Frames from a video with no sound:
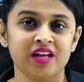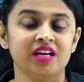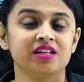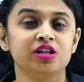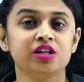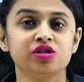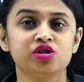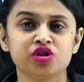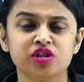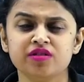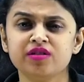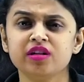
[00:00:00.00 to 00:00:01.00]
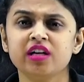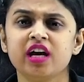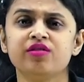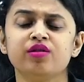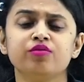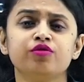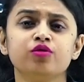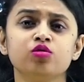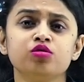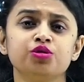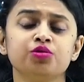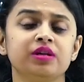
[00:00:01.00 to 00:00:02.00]
He even gave him
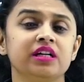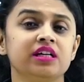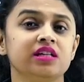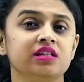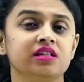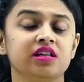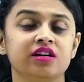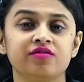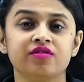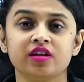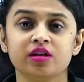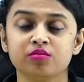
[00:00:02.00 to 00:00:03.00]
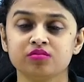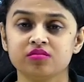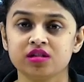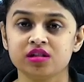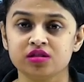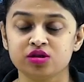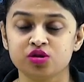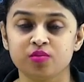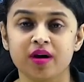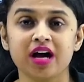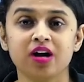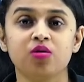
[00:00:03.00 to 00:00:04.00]
food to eat, he gave the, him the
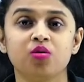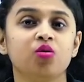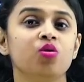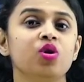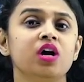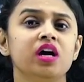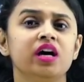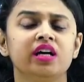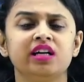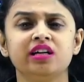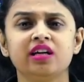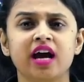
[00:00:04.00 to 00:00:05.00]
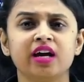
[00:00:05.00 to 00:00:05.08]
tobacco, he had a